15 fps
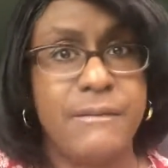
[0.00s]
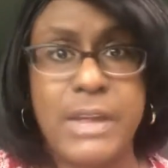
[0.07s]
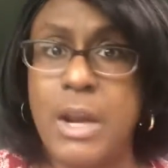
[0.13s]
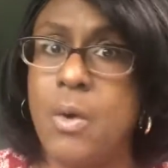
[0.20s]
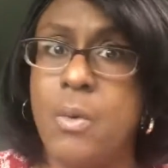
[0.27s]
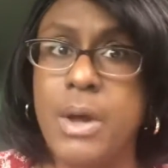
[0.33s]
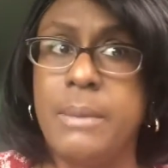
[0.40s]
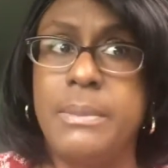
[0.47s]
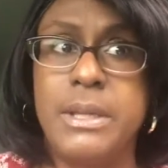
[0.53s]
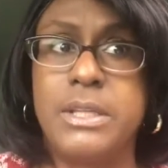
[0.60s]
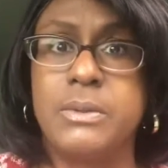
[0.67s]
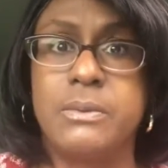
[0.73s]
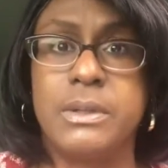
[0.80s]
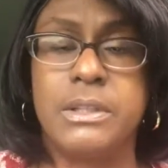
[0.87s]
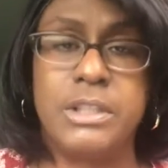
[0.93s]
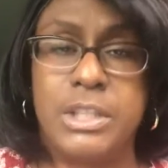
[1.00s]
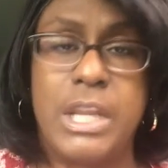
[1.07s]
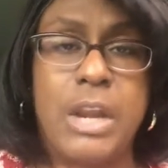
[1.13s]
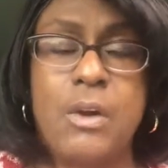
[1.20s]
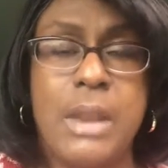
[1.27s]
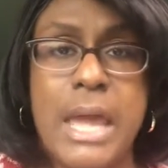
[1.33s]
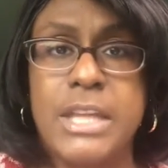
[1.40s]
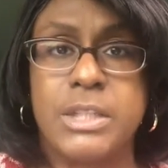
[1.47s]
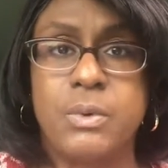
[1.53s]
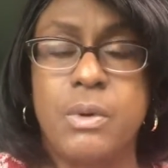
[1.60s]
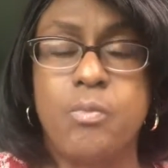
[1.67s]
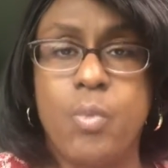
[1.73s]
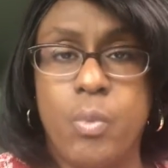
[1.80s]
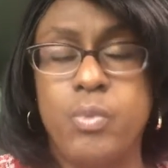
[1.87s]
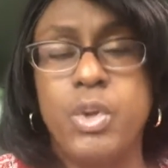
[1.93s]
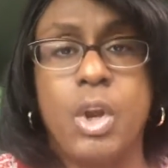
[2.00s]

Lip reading: They don't like doing